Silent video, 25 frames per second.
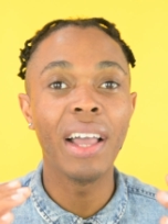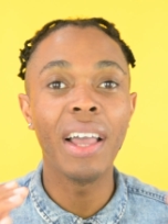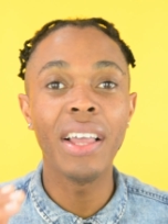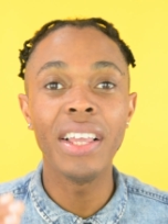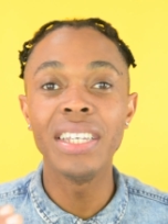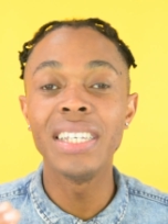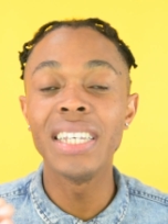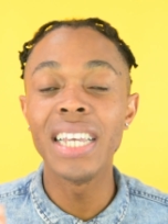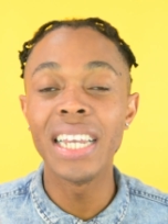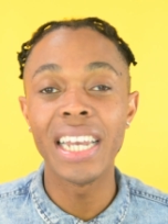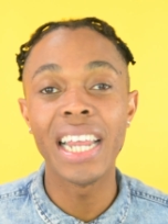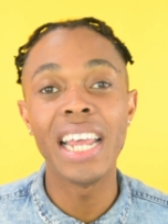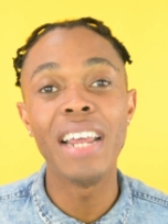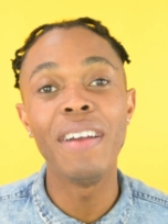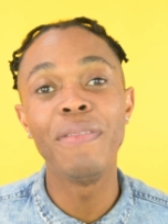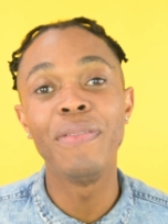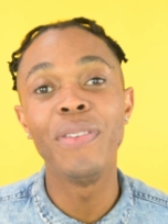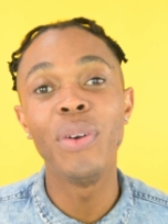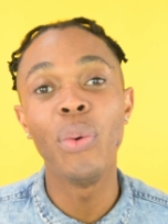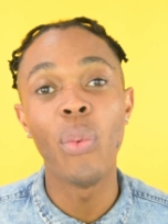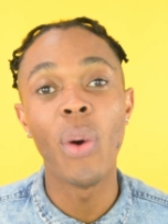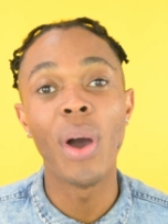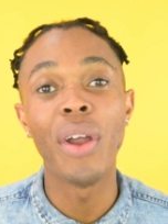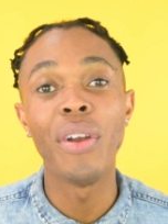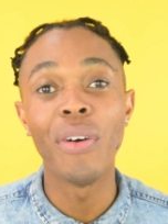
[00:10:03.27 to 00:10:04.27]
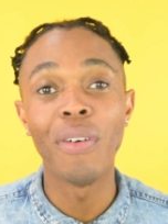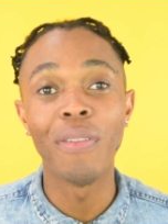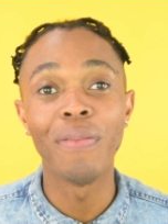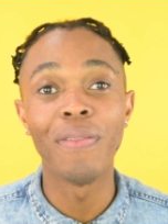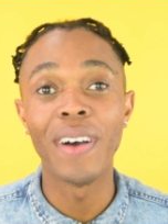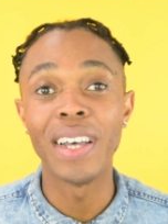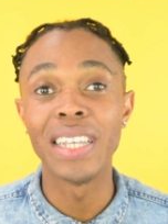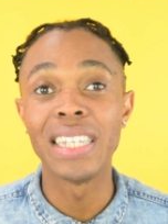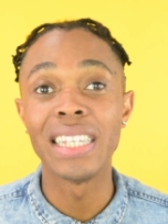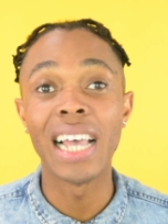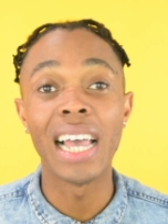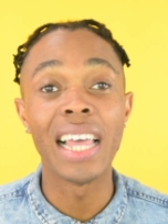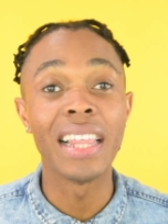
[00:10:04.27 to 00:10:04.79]
each and every one of
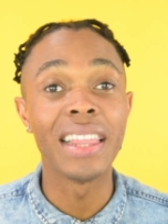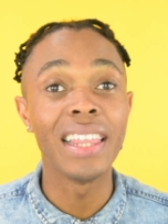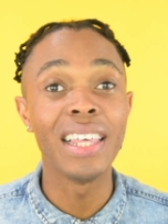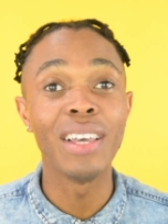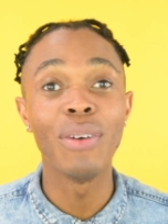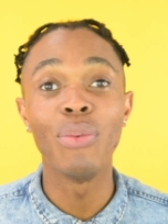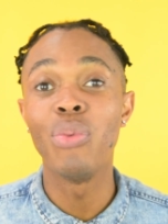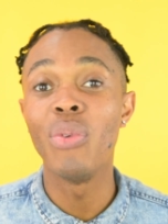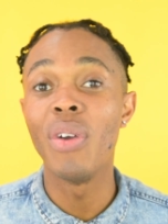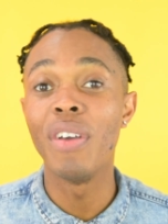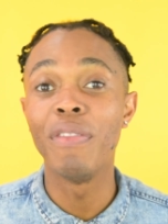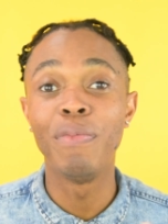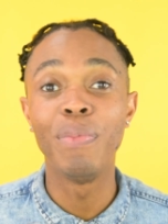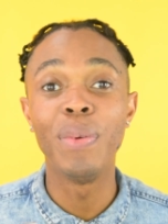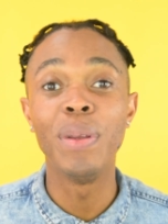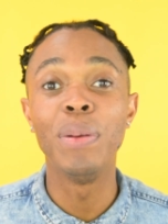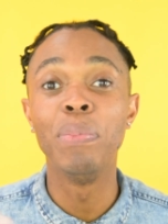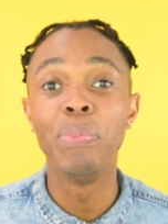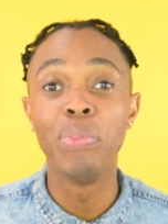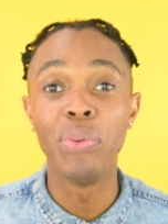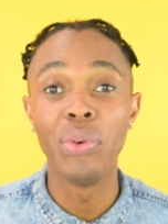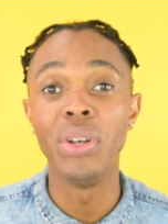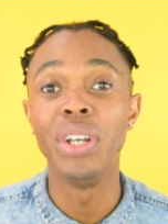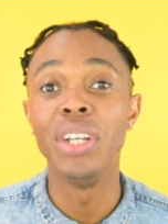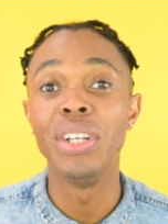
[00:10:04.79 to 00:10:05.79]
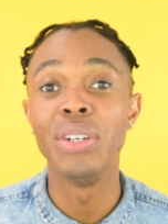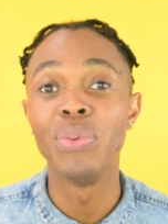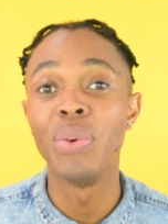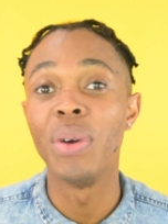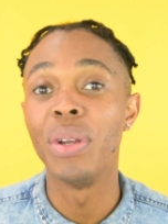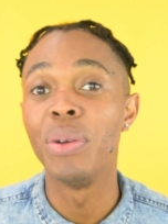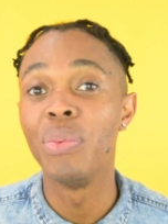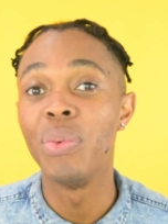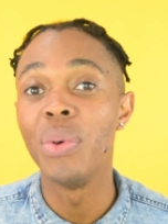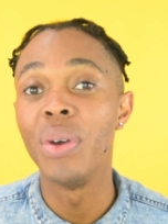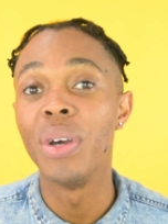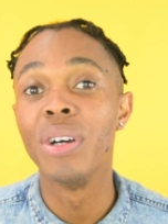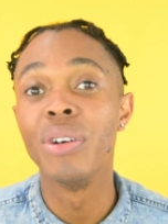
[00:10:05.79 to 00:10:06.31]
us, I think we've been bullied
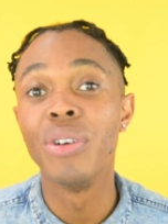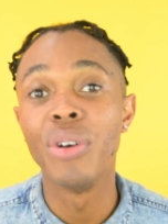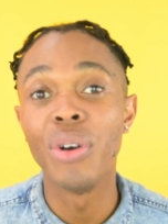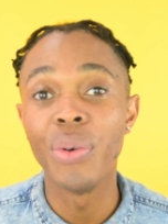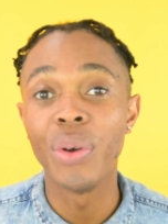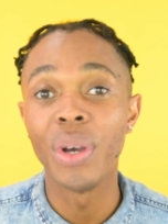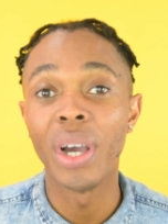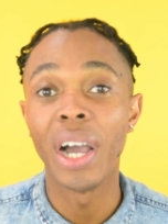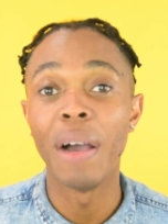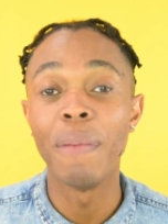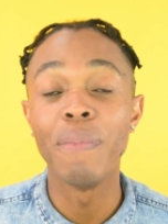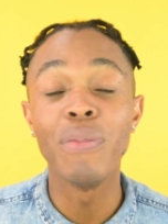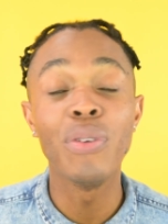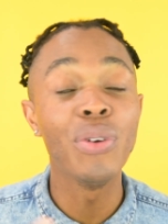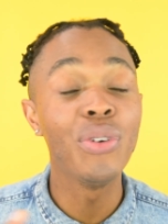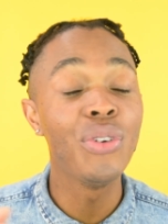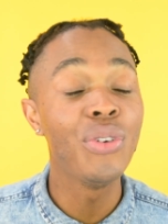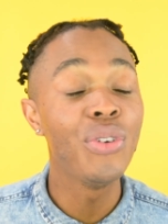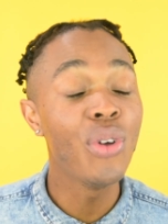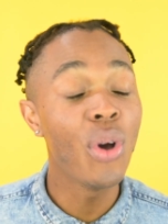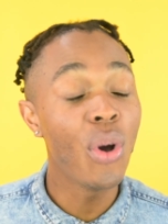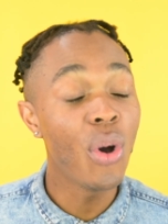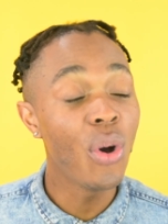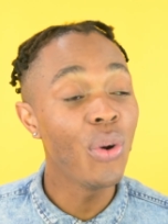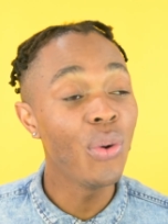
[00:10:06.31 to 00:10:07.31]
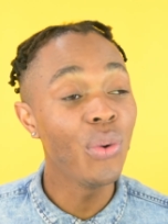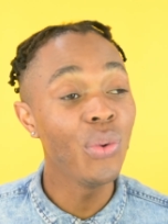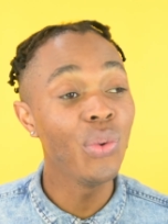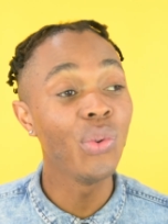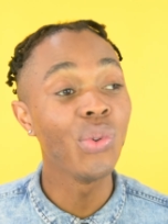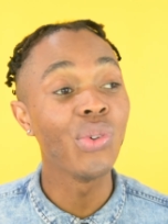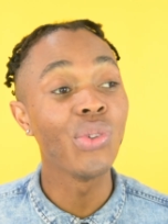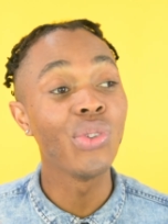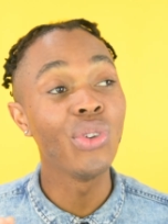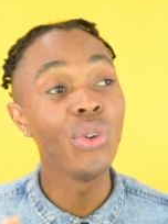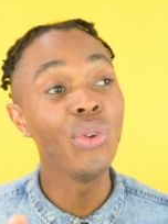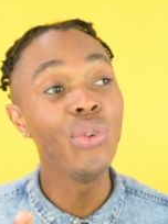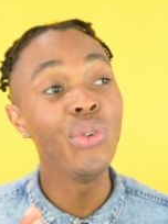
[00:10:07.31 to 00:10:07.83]
when we were growing up. You
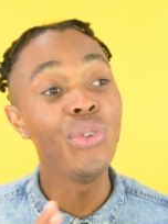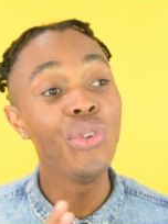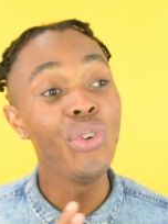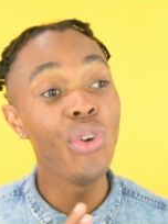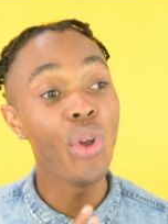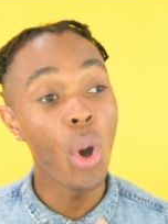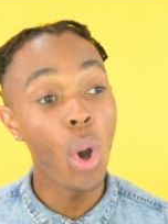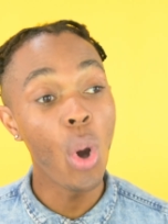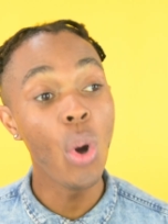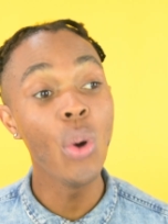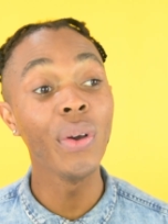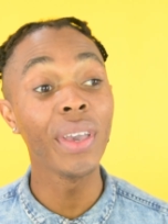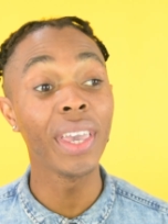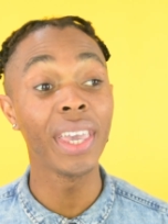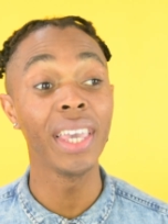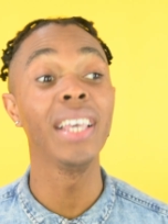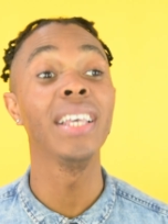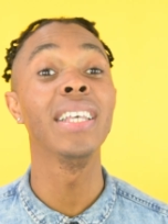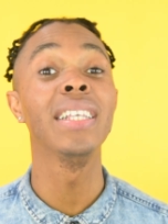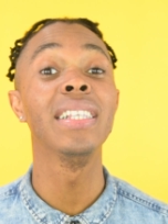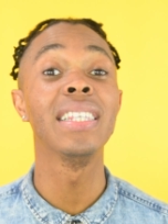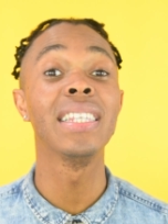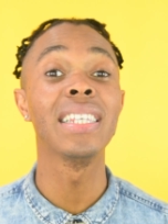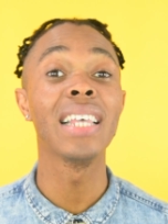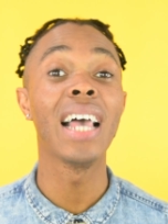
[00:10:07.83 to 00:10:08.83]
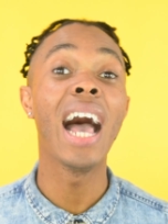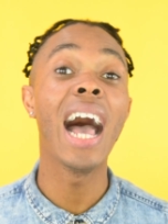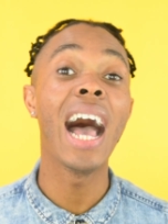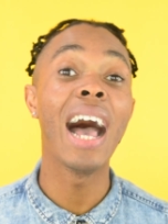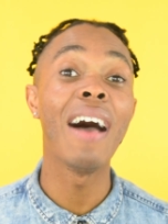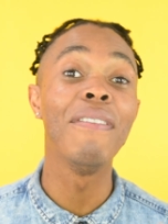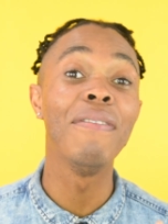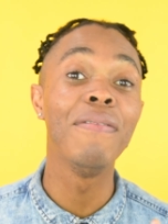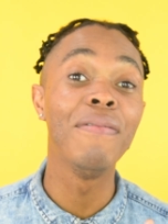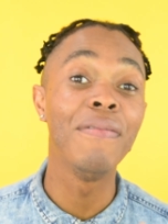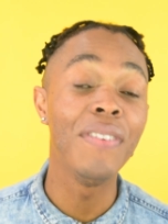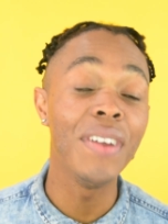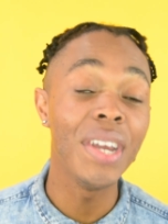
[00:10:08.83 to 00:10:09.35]
know kids
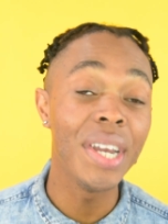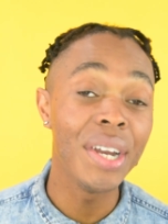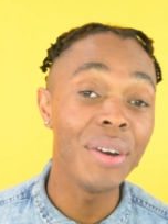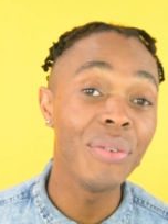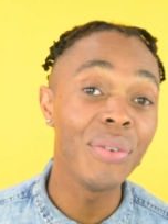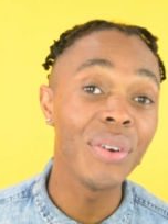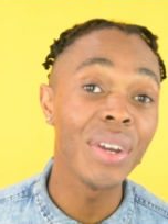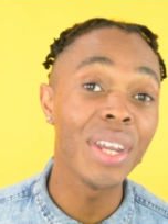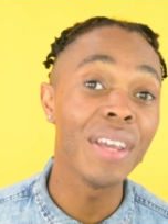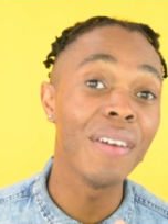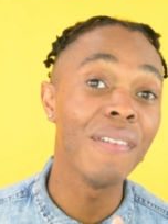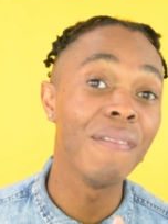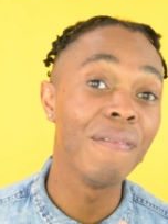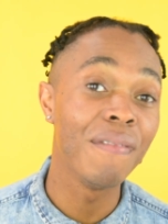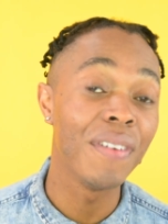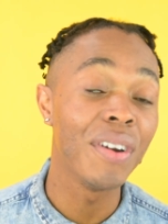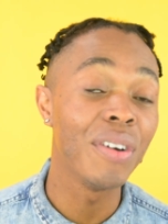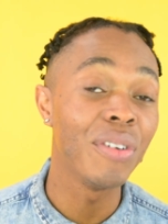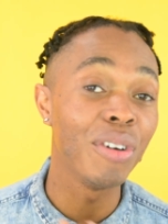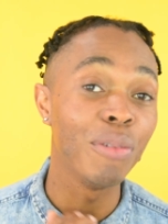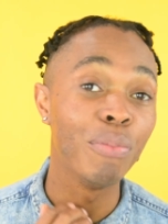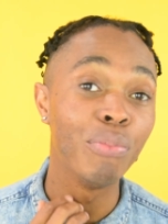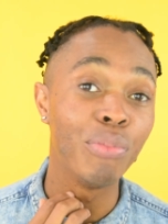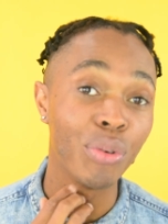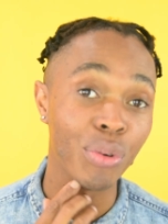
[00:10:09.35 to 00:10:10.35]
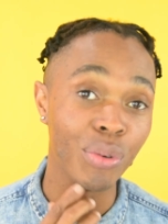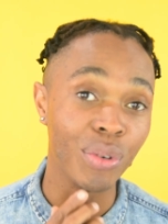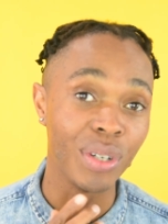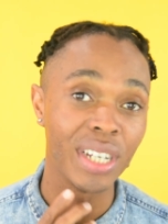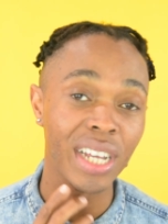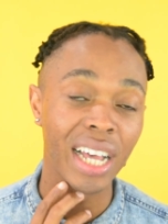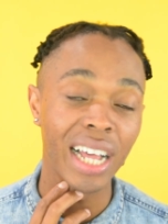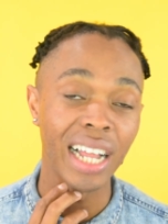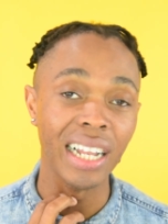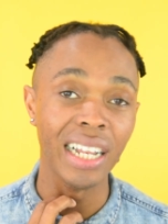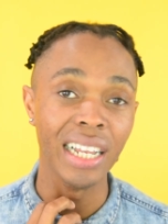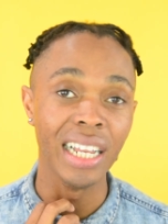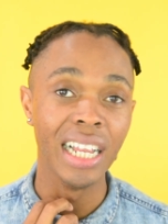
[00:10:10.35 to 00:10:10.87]
are very, very
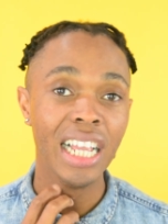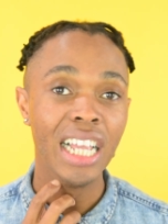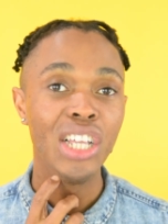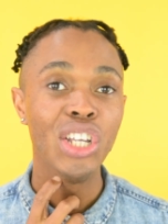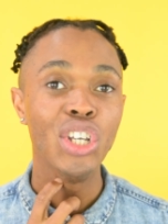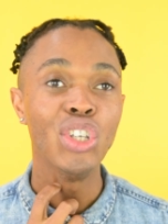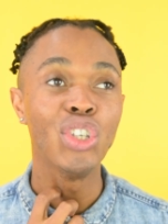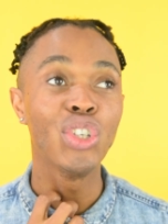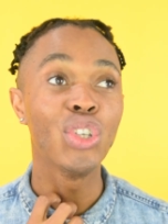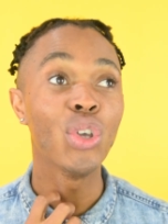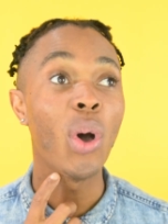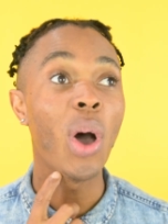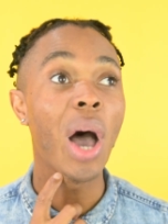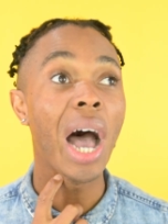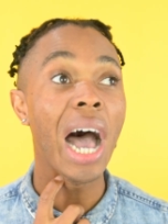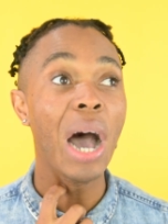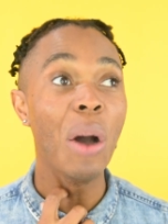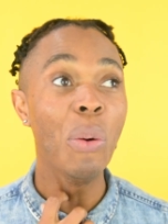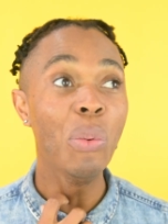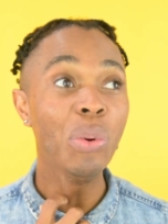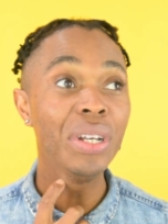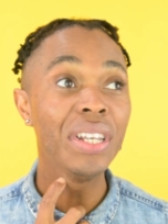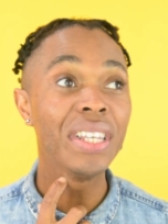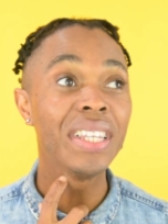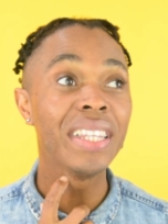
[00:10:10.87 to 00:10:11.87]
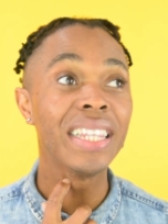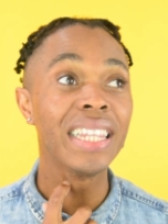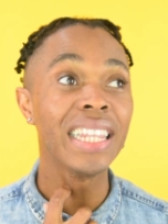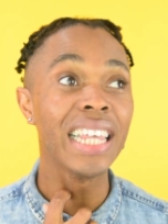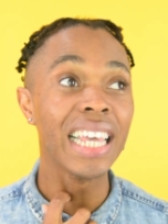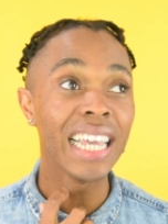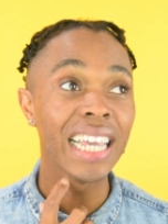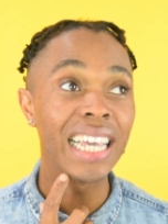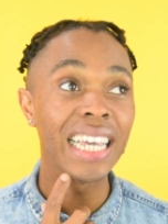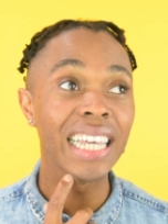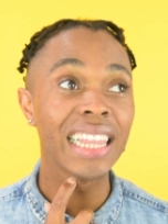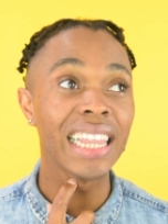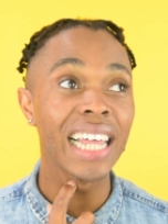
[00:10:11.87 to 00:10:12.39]
brutal. So I would
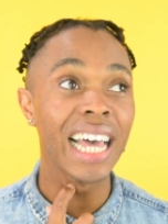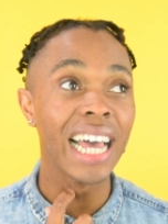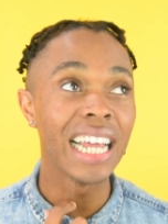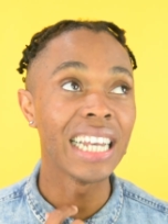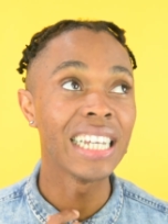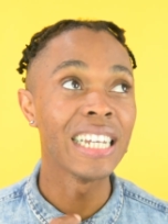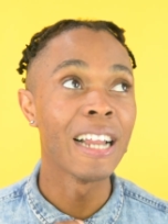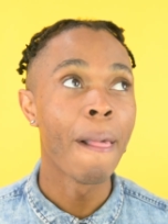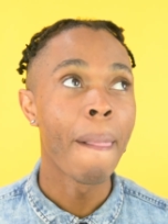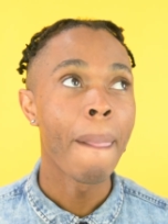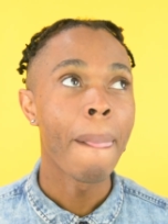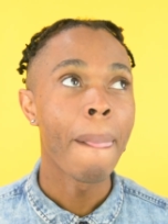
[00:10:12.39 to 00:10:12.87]
think that